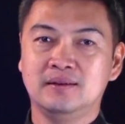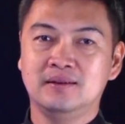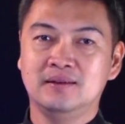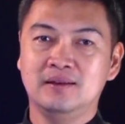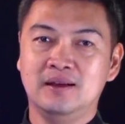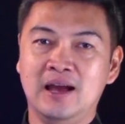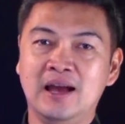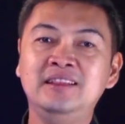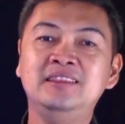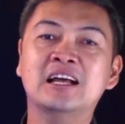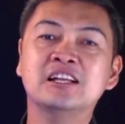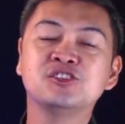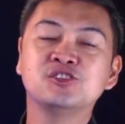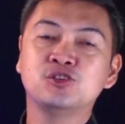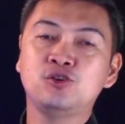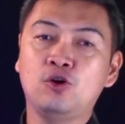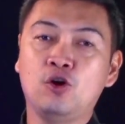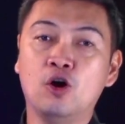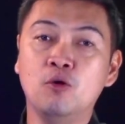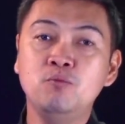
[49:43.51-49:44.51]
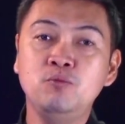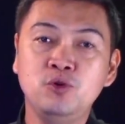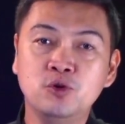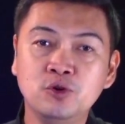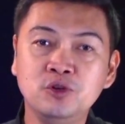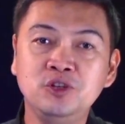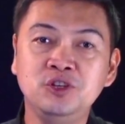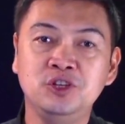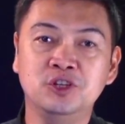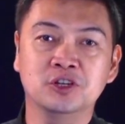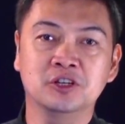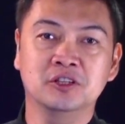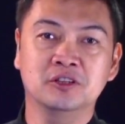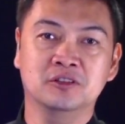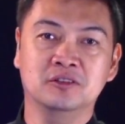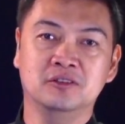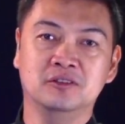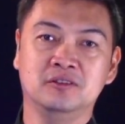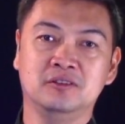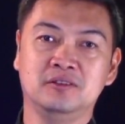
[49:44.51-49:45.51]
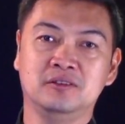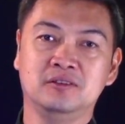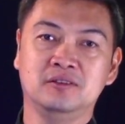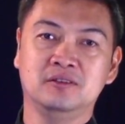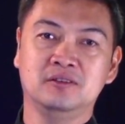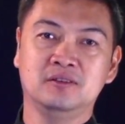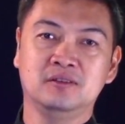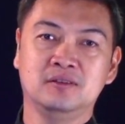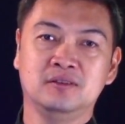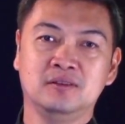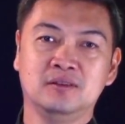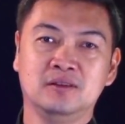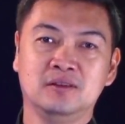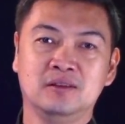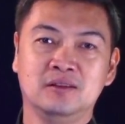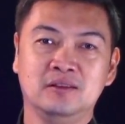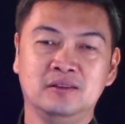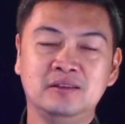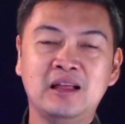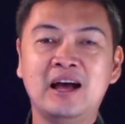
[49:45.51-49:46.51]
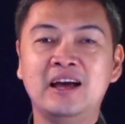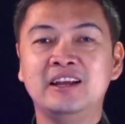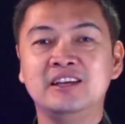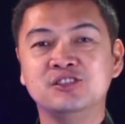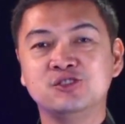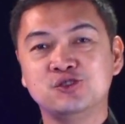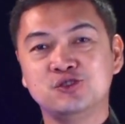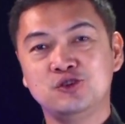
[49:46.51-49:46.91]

And that's communion. That is